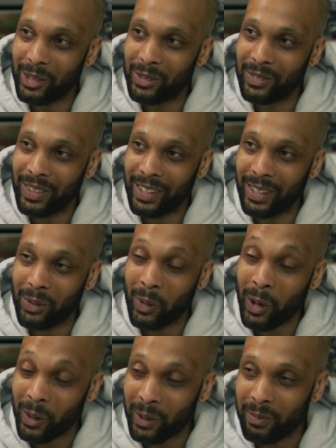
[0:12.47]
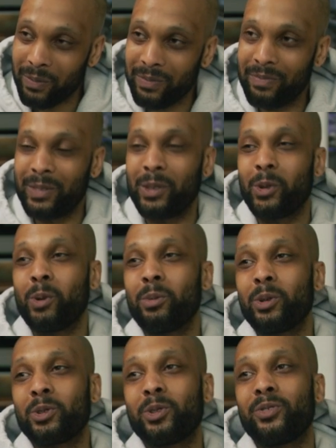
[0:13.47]
yeah, you. It's uh, a pleasure. Welcome to
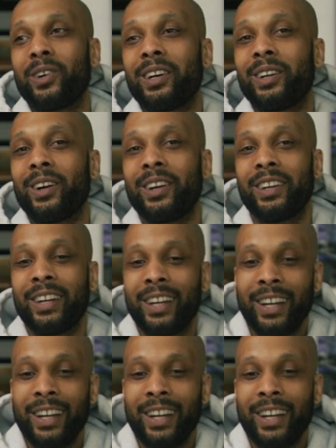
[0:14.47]
Ubuntu Fine Art.